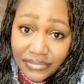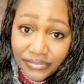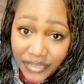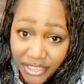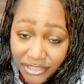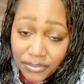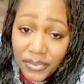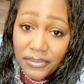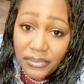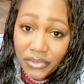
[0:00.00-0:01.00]
Find your
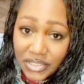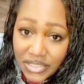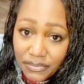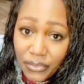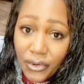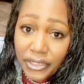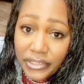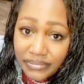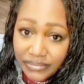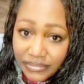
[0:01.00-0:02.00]
people. It's important.